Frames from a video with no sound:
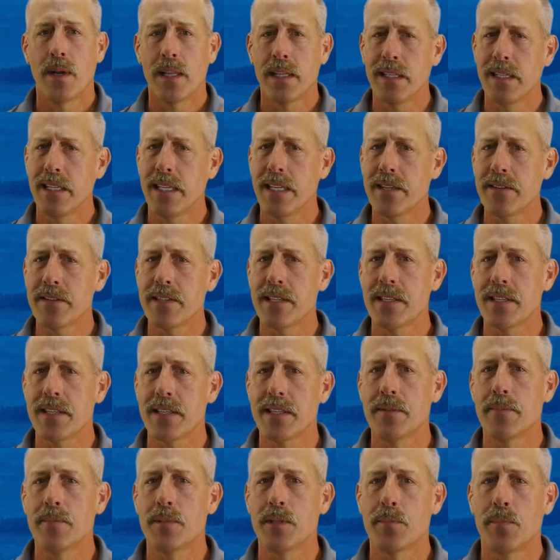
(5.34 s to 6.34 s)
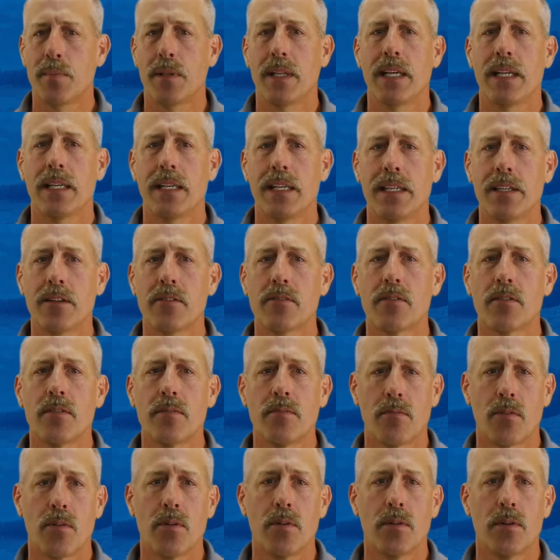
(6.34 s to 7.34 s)
Wetland ecosystems play an integral
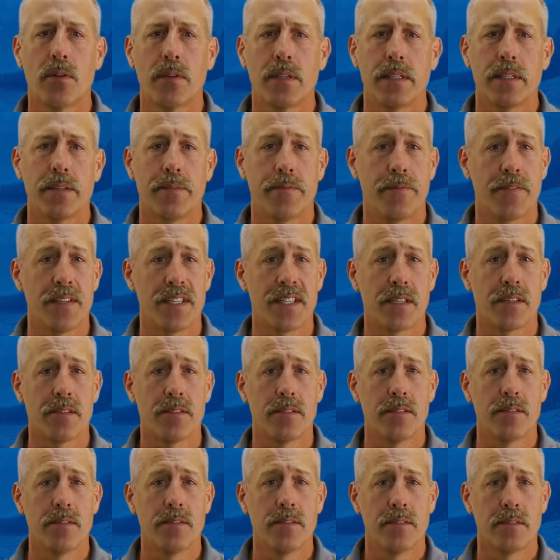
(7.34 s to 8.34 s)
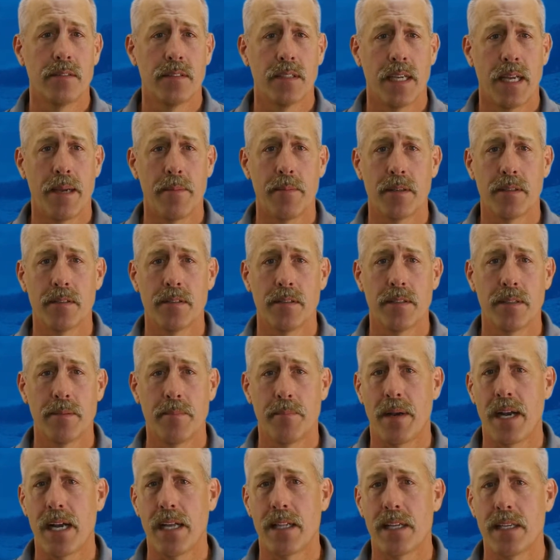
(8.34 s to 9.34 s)
role in the physical, chemical, and
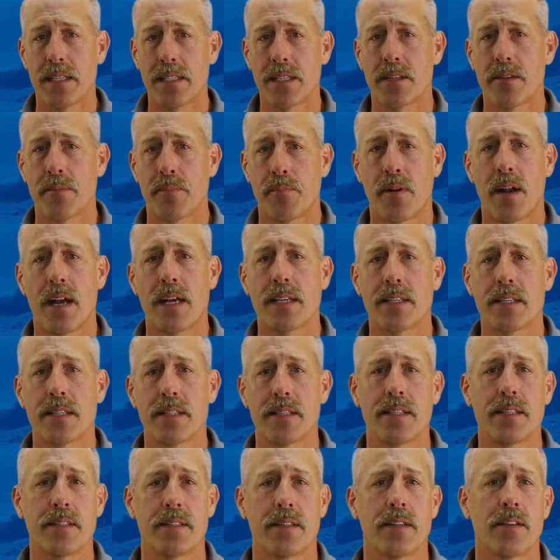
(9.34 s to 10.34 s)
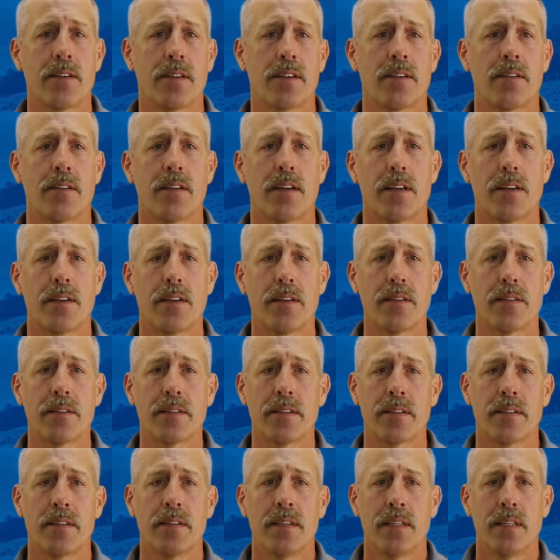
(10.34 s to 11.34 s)
biological processes that occur on
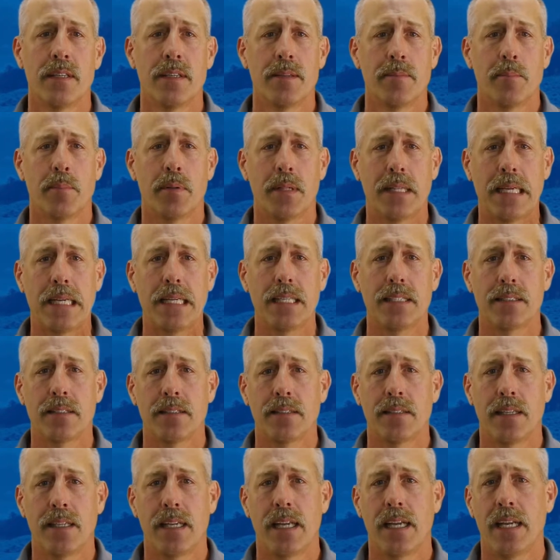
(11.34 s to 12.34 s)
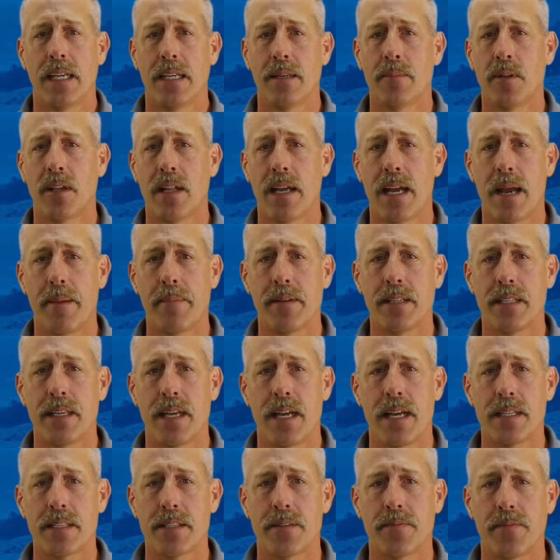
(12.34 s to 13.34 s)
Earth. Plant and animal
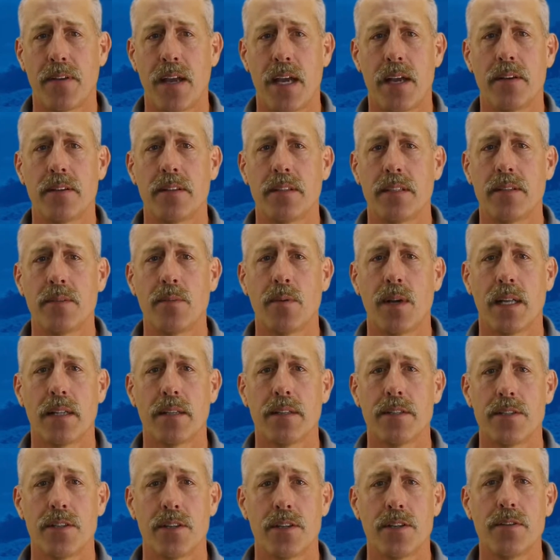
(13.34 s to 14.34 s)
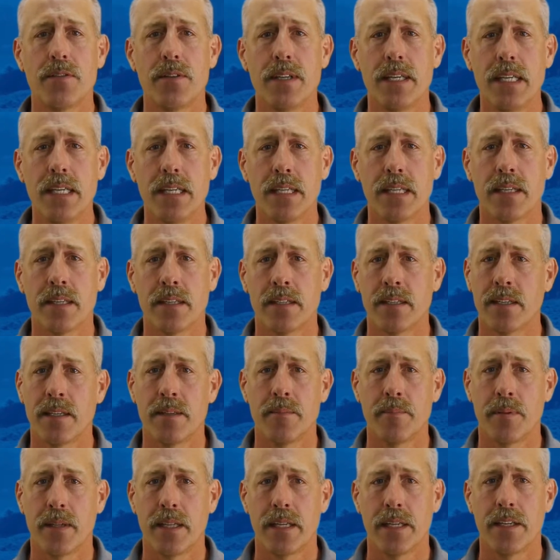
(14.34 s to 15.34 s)
habitats found in wetlands are unique
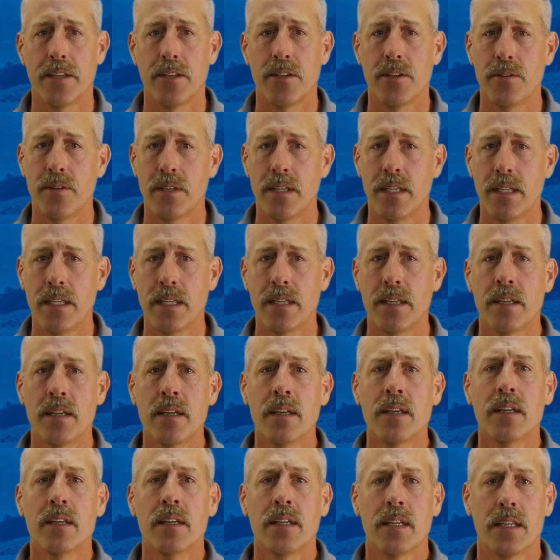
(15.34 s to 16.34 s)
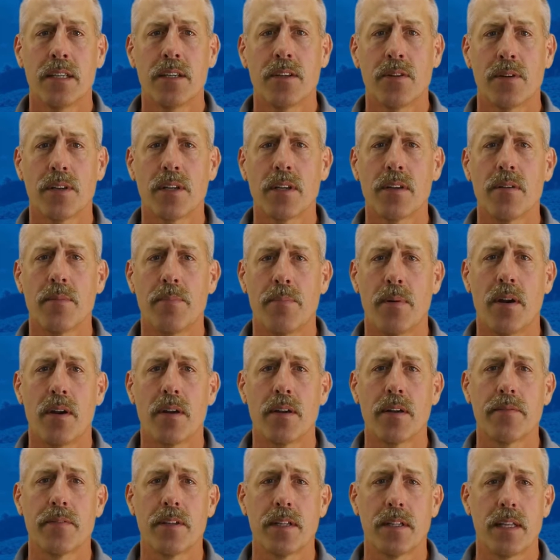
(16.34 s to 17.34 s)
and play a unique and critical
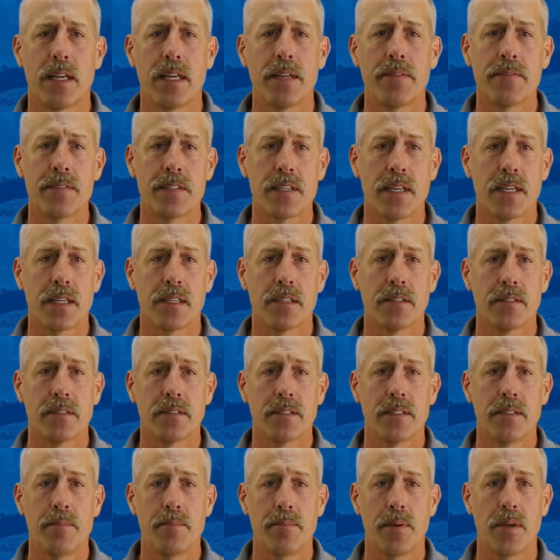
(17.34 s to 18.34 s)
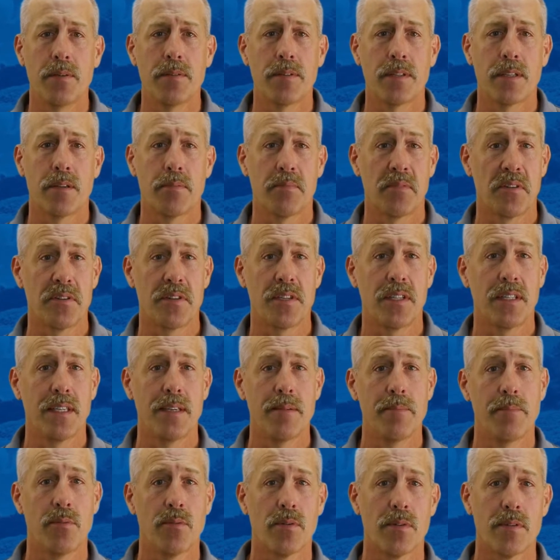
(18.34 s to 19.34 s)
part of the life cycle in both commercially
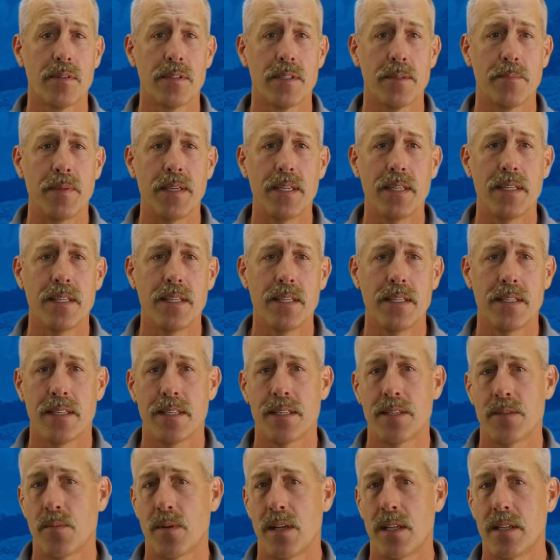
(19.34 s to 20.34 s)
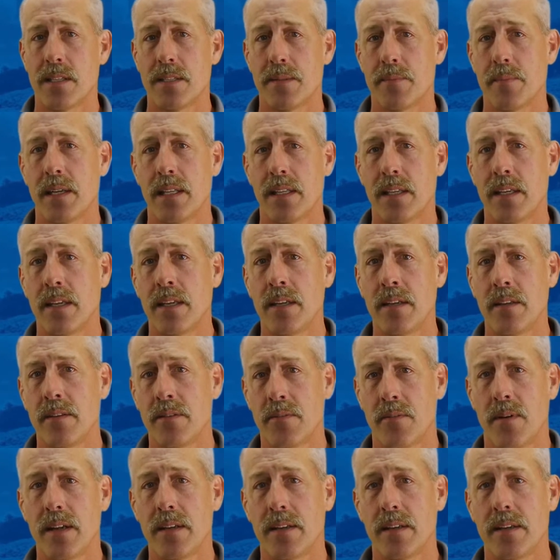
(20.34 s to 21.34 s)
important species as well as many
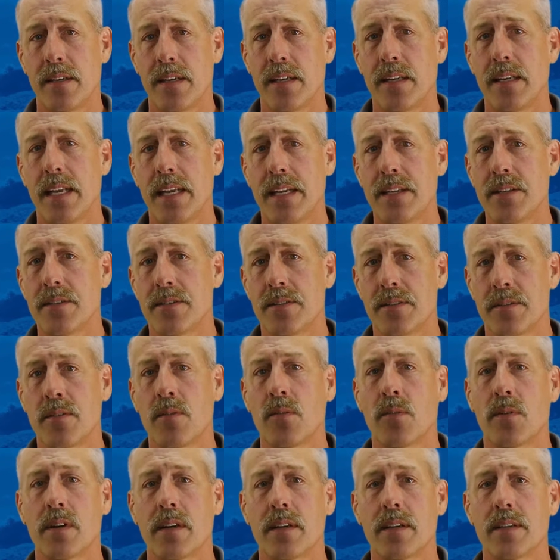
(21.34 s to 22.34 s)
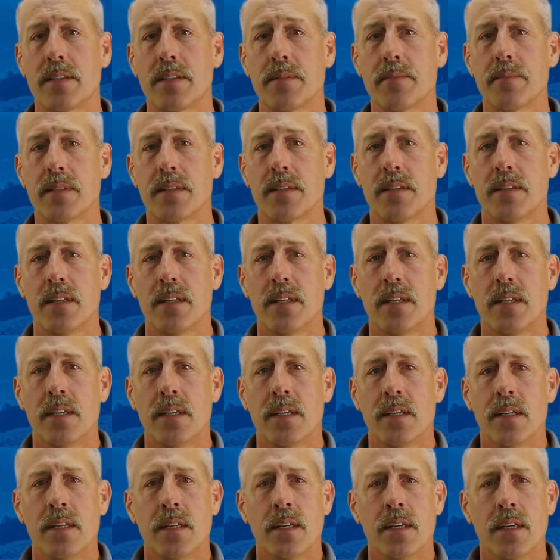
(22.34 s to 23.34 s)
threatened and endangered organisms.
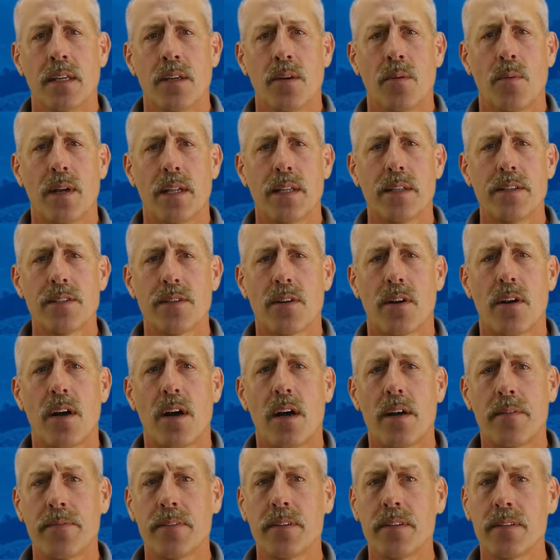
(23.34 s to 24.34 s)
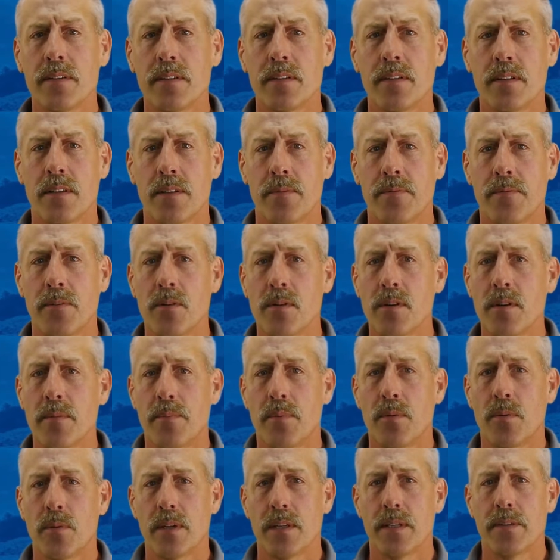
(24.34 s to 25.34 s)
Wetlands are often the focal
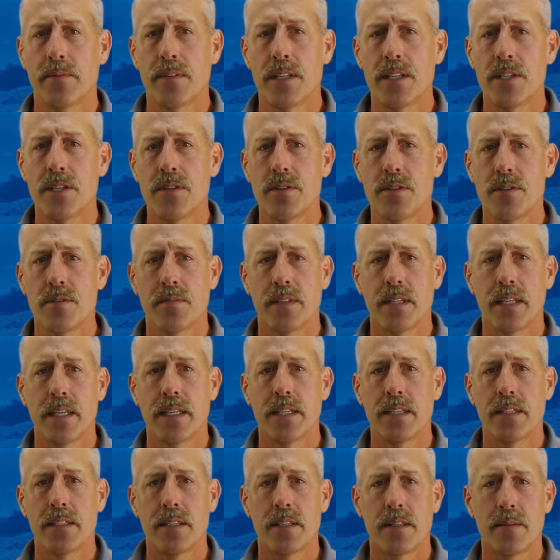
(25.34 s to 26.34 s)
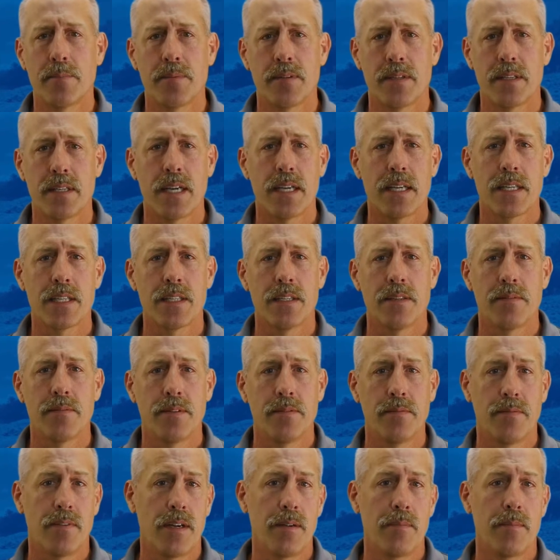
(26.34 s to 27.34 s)
point of issues related to the protection of
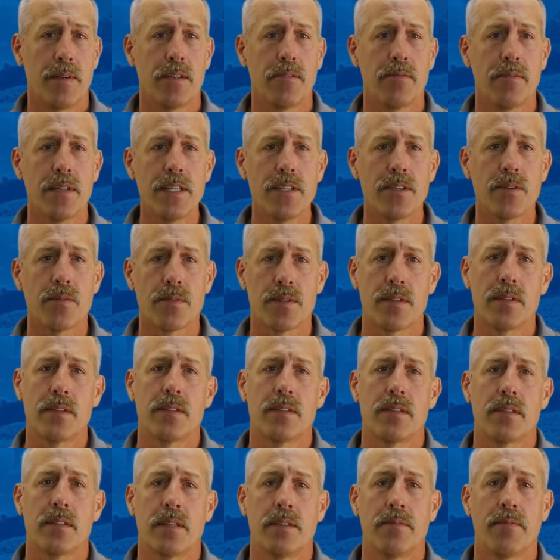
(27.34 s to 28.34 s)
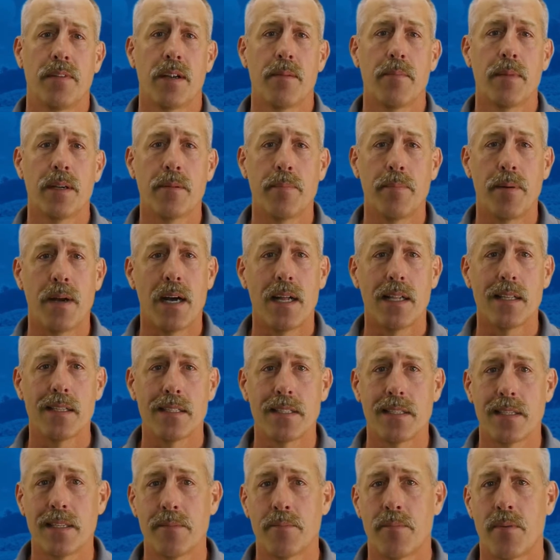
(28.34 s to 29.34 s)
environmental resources, environmental
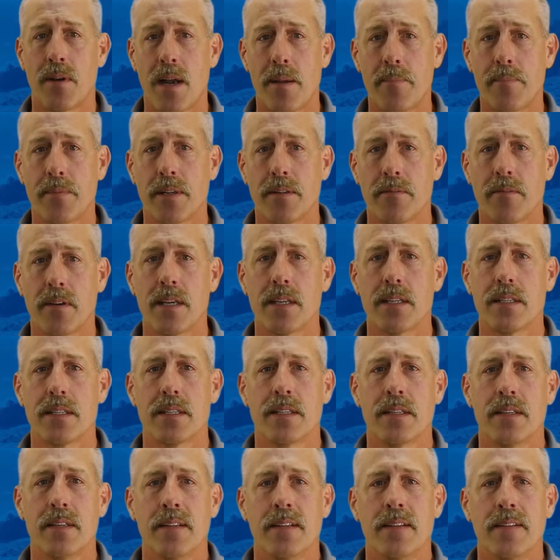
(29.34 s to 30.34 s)
policy, and property rights.